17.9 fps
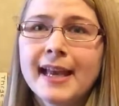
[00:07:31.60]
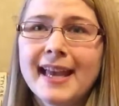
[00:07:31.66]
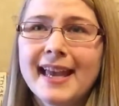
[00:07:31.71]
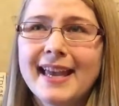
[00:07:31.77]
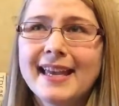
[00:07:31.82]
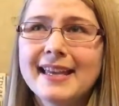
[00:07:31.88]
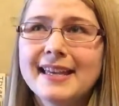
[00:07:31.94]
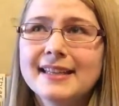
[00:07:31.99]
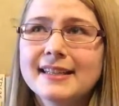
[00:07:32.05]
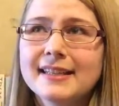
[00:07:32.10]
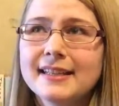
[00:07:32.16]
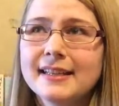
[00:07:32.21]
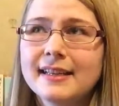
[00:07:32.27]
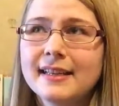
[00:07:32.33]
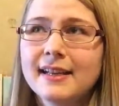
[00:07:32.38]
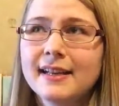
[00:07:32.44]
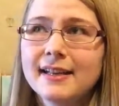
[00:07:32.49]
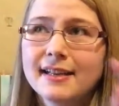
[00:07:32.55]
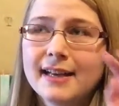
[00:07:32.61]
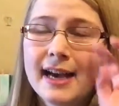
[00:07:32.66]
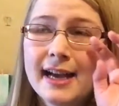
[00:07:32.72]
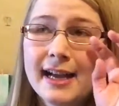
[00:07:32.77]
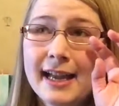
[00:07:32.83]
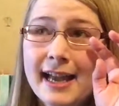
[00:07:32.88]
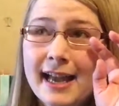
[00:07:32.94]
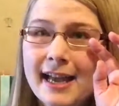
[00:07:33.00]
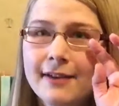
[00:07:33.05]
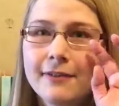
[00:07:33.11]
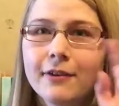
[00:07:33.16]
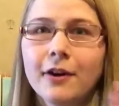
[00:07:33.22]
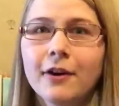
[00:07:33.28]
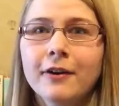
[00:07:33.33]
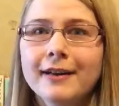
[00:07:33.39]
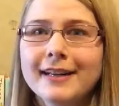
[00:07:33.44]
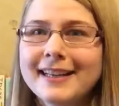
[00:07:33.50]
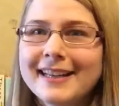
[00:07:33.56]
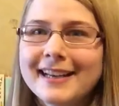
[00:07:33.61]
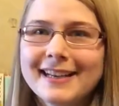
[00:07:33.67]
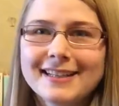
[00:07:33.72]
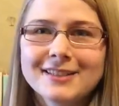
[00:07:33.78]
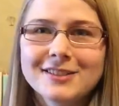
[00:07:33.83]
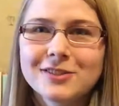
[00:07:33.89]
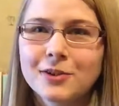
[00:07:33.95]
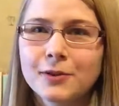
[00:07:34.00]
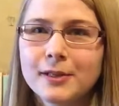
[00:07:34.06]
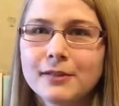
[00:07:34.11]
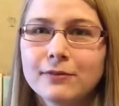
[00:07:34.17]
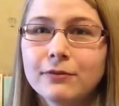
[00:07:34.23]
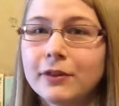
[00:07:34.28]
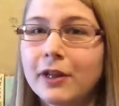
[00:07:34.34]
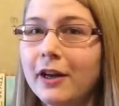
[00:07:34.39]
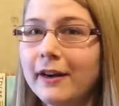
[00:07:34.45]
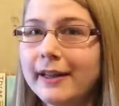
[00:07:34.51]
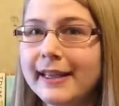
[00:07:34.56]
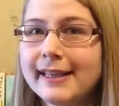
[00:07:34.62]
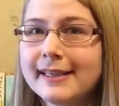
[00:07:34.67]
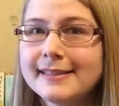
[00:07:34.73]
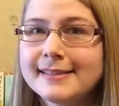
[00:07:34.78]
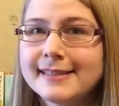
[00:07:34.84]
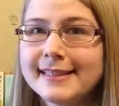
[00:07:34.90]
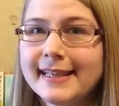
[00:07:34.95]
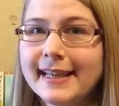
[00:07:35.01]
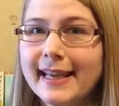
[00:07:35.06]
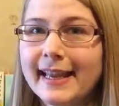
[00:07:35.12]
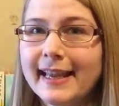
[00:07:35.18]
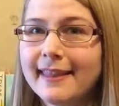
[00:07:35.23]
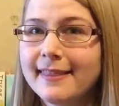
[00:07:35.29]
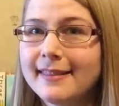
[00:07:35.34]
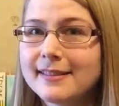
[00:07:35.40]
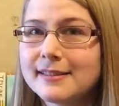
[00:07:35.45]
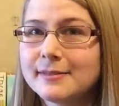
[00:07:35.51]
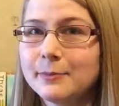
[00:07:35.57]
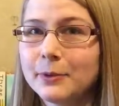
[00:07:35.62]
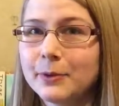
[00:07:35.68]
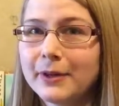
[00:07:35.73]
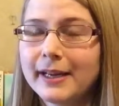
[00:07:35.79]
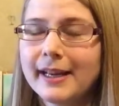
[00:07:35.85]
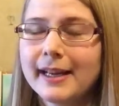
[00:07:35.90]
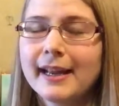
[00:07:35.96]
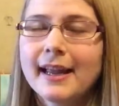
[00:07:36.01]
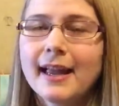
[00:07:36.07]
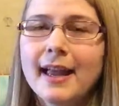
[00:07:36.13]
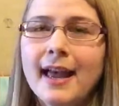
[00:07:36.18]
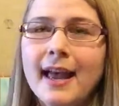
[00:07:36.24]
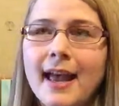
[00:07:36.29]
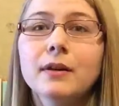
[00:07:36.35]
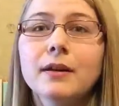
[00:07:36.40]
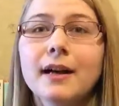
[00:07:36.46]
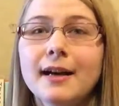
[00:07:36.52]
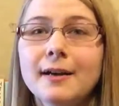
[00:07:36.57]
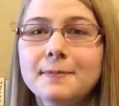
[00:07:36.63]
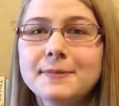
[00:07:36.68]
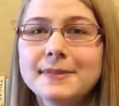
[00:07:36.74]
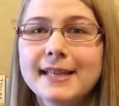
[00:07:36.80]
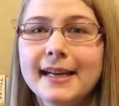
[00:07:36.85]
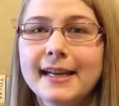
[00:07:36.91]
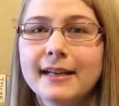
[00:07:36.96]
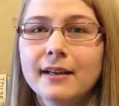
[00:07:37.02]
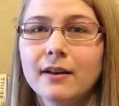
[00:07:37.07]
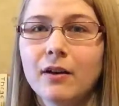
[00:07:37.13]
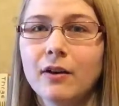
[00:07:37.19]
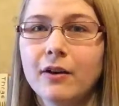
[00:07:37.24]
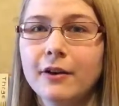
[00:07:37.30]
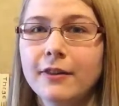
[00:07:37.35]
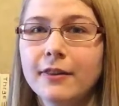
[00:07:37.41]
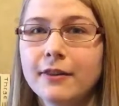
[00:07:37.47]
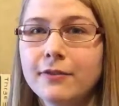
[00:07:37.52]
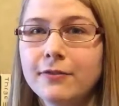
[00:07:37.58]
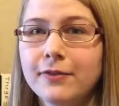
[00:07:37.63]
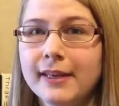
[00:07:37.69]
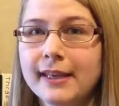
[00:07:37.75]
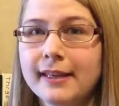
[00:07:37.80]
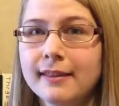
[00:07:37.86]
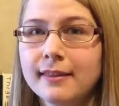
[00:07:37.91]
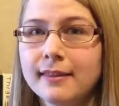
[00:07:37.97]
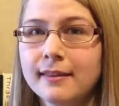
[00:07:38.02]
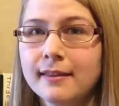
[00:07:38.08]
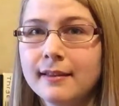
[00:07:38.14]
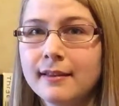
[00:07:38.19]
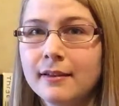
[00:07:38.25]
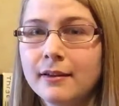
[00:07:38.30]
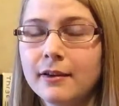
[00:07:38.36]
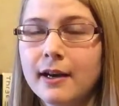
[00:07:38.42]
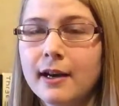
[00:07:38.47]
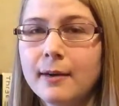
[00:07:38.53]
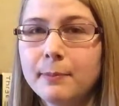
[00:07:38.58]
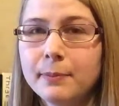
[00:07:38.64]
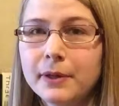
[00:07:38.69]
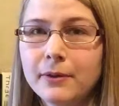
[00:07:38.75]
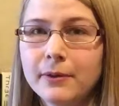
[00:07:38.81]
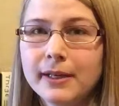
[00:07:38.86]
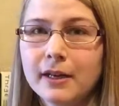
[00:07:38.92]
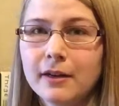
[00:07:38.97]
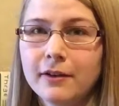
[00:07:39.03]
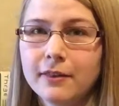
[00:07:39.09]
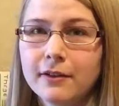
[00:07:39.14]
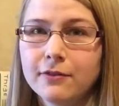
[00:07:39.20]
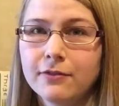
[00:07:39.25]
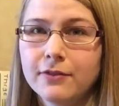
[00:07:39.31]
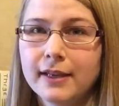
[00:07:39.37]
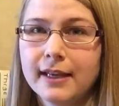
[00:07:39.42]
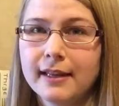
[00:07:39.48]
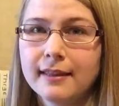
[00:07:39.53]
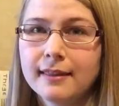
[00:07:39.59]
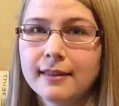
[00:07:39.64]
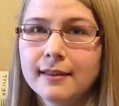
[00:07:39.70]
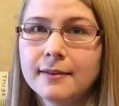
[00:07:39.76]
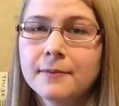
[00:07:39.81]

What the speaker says: And I have already kind of started vlogging today, this morning. We'll update it on the 5th, or upload it on the 5th.